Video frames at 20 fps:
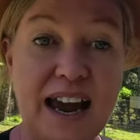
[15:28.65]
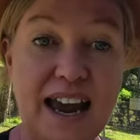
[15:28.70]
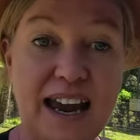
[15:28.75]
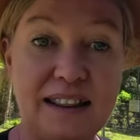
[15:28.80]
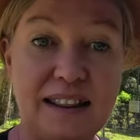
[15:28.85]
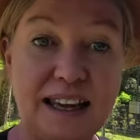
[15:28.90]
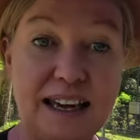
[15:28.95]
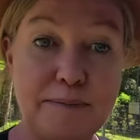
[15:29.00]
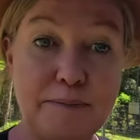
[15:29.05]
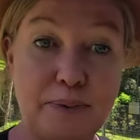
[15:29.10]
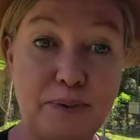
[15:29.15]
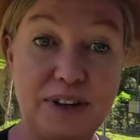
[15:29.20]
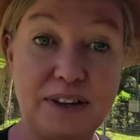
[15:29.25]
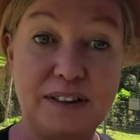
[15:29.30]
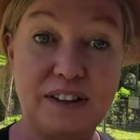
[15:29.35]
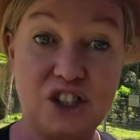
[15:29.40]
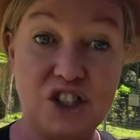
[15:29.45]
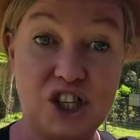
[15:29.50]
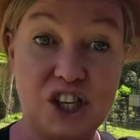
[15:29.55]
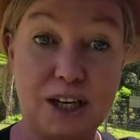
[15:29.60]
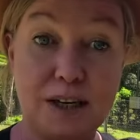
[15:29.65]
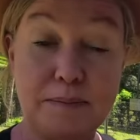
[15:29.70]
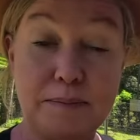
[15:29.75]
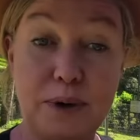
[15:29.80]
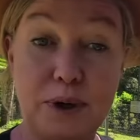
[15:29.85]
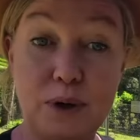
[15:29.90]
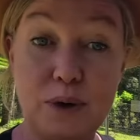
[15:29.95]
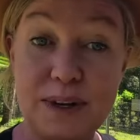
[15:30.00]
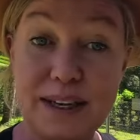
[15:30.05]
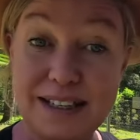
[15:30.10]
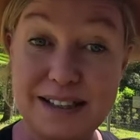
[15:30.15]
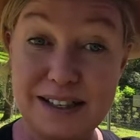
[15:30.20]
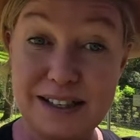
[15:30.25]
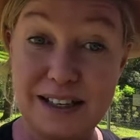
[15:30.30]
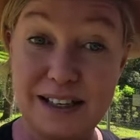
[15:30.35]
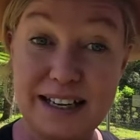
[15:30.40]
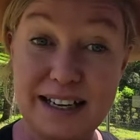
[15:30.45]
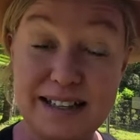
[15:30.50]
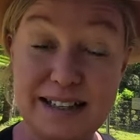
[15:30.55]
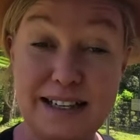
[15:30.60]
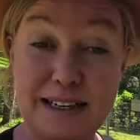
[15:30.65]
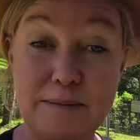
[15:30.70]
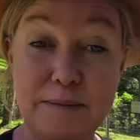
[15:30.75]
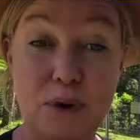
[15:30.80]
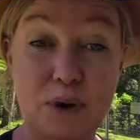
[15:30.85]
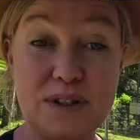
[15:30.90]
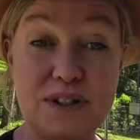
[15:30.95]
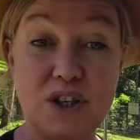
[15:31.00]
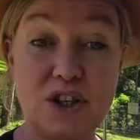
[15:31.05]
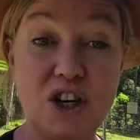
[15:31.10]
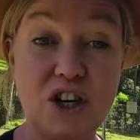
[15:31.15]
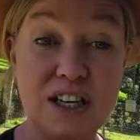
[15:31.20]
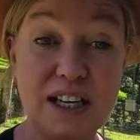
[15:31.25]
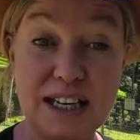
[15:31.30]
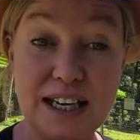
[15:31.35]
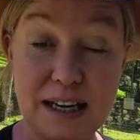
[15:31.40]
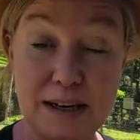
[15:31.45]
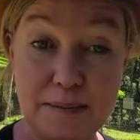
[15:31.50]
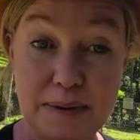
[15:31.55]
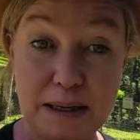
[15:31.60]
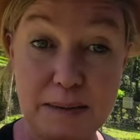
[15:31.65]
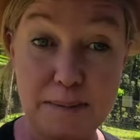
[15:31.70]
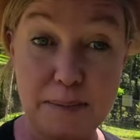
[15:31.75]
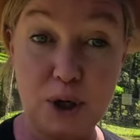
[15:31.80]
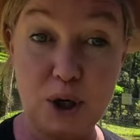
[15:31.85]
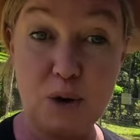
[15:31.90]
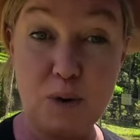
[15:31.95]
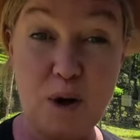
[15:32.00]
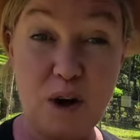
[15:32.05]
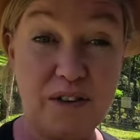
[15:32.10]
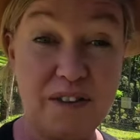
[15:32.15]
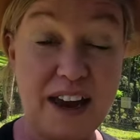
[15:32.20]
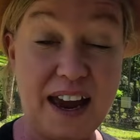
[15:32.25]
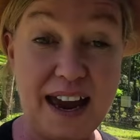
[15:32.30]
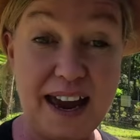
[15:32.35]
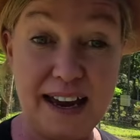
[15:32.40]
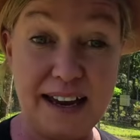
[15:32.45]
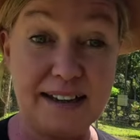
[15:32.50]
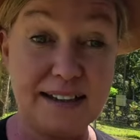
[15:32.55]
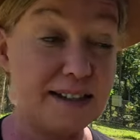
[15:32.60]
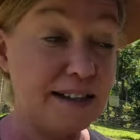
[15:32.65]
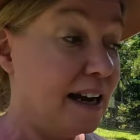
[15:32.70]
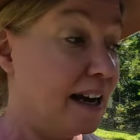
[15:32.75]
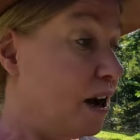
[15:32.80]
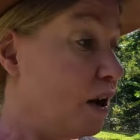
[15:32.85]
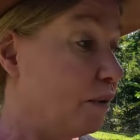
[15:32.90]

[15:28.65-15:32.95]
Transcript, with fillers: and they bring the chicken poo into the nesting box so you can get a bit of poo on the eggs,